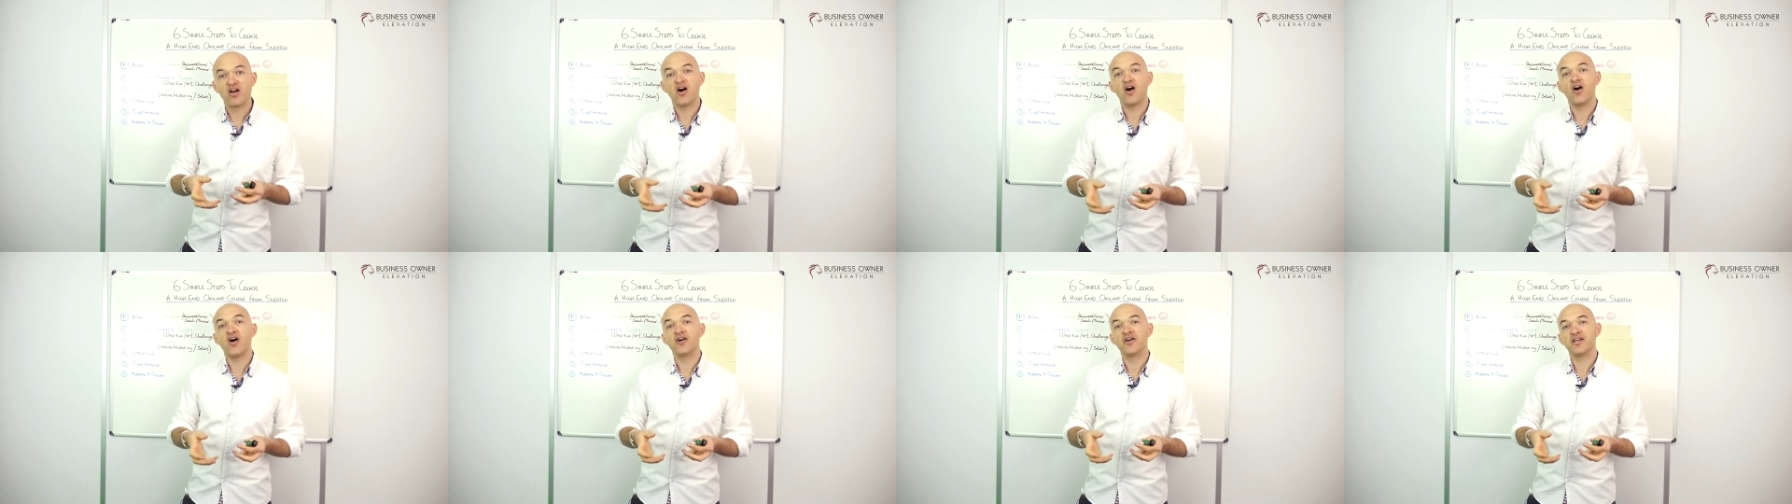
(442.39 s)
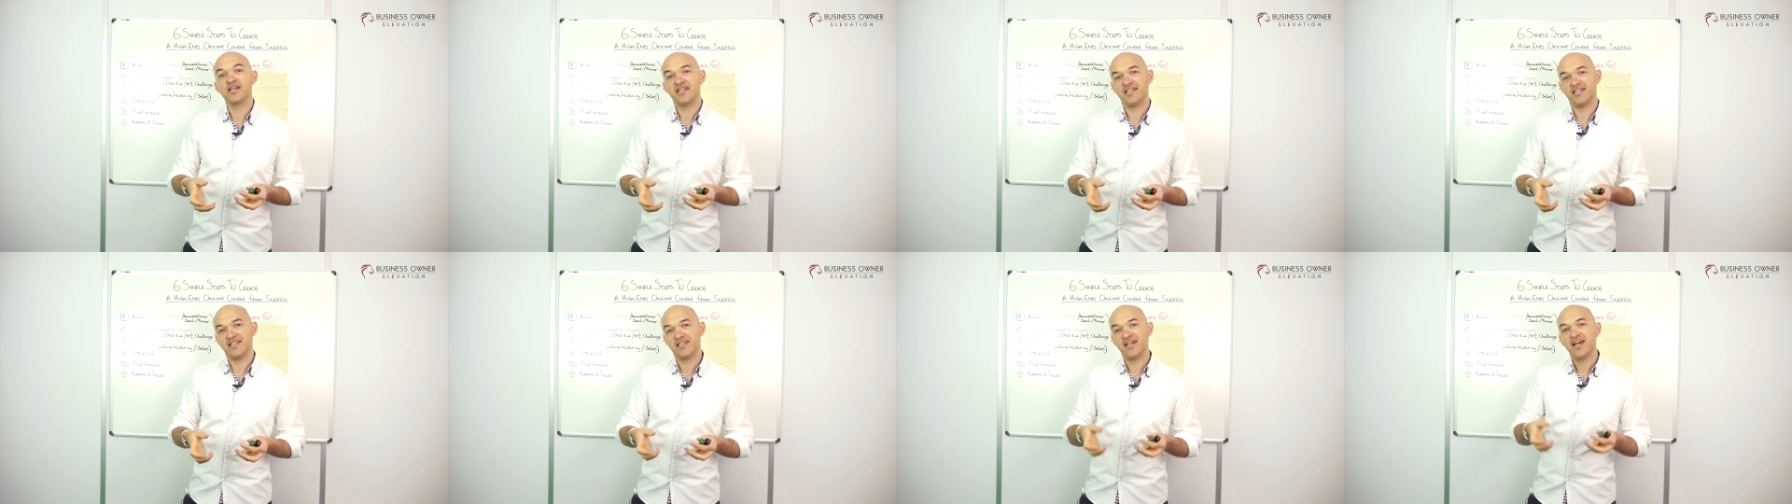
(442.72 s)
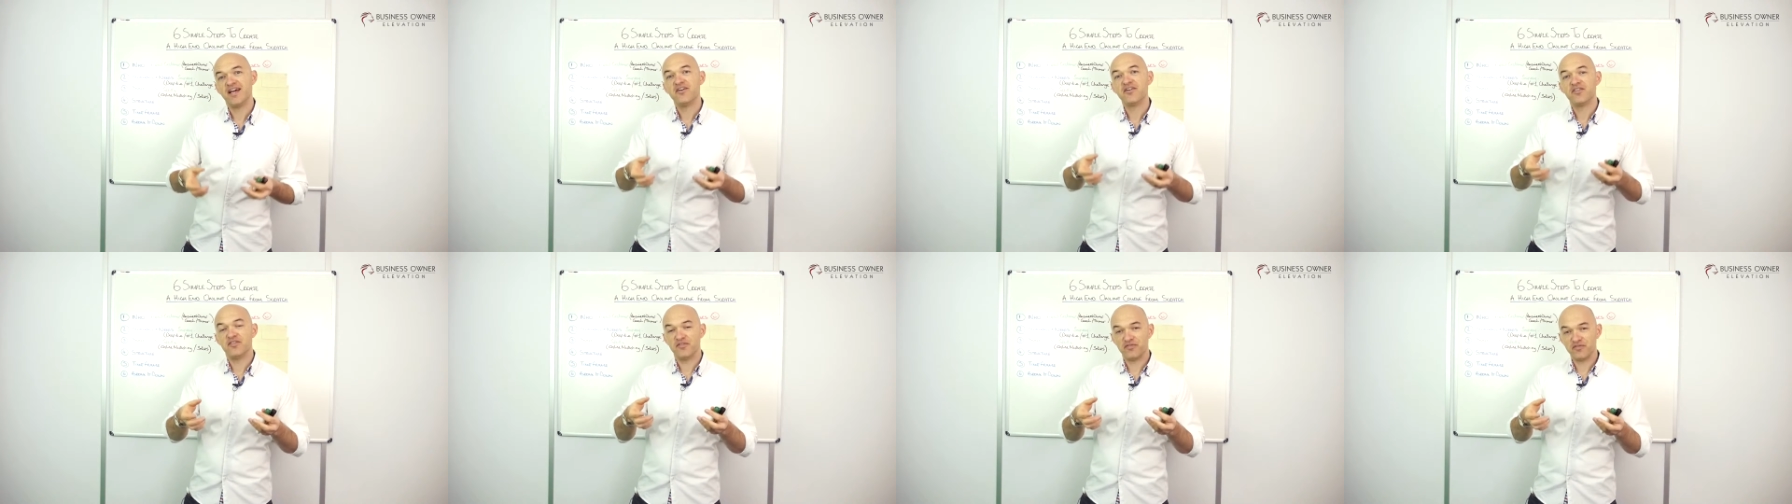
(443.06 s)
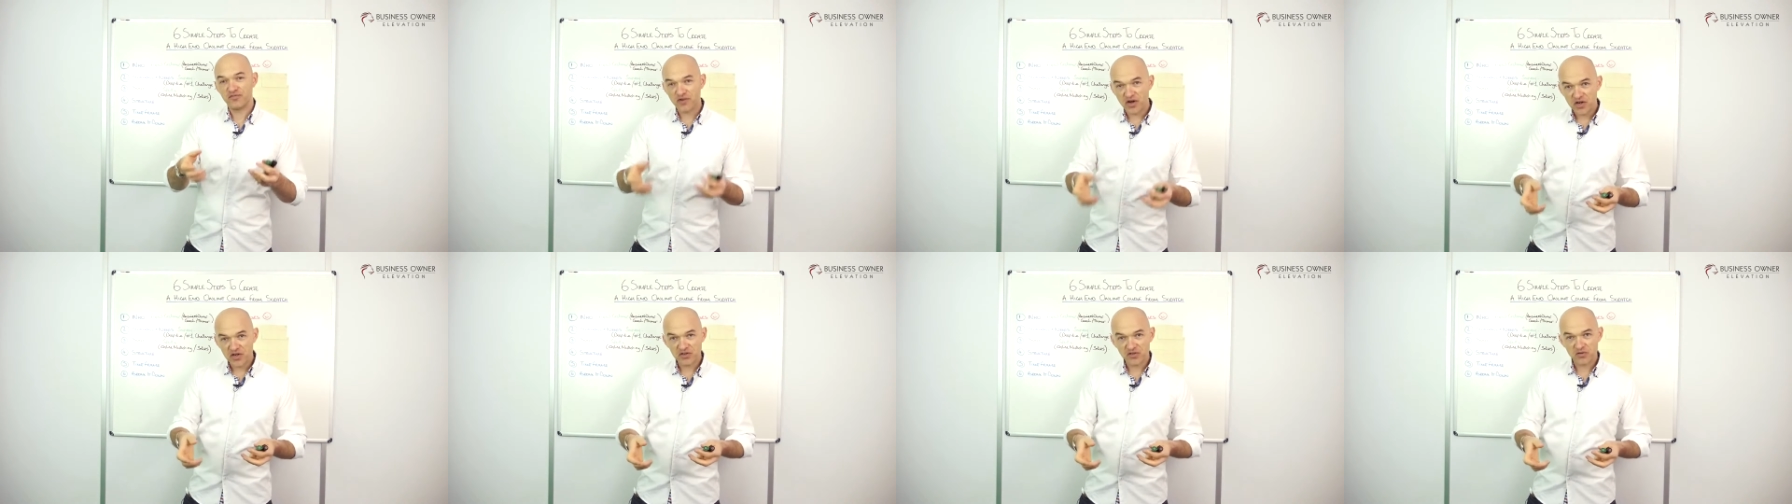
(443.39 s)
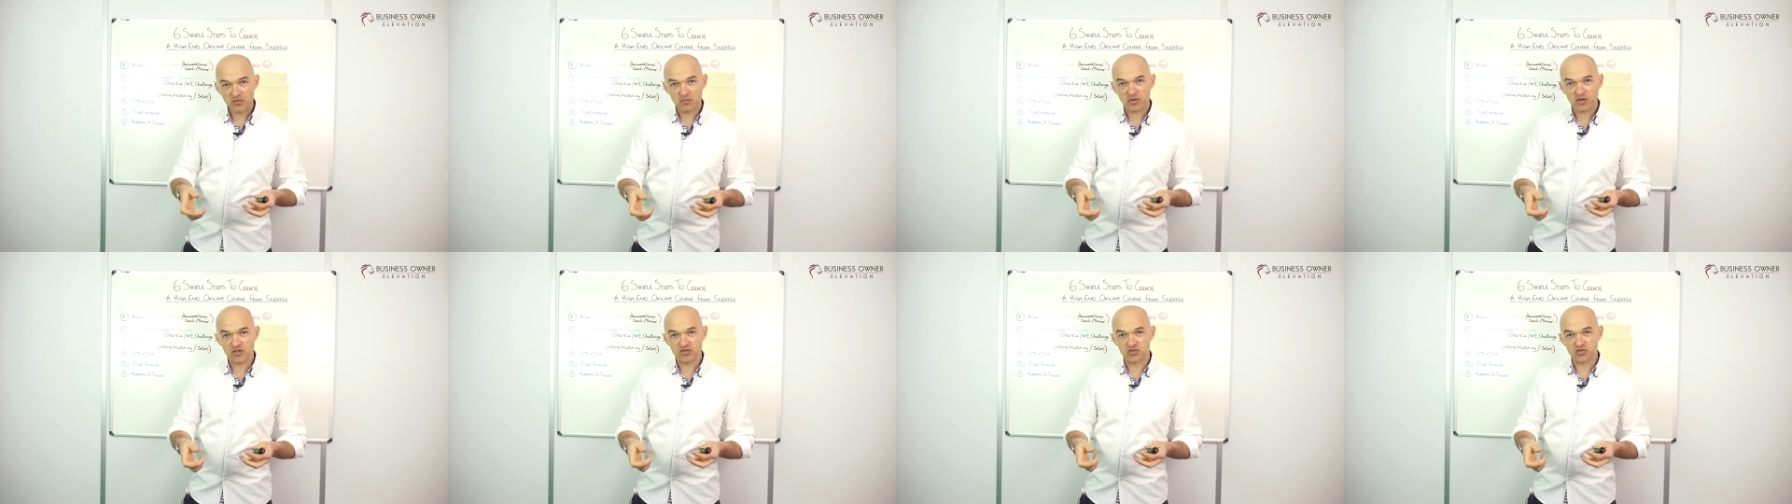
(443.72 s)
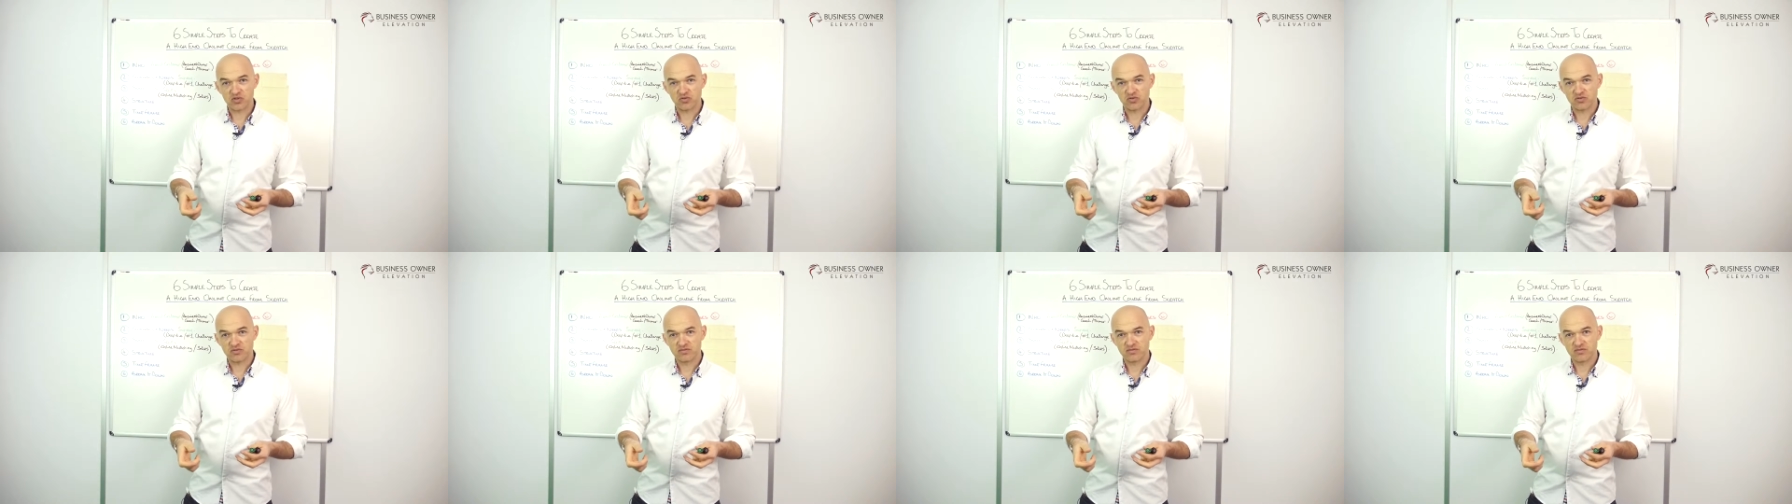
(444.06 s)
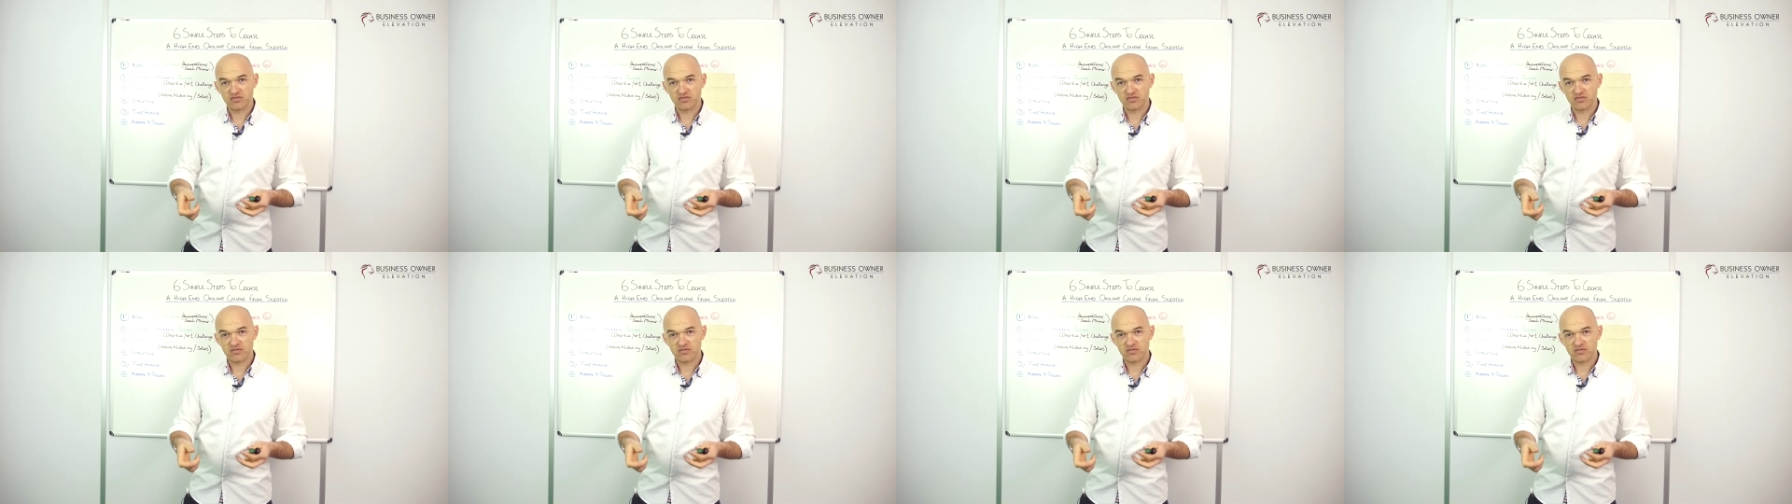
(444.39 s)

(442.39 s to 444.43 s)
i.e. the final module.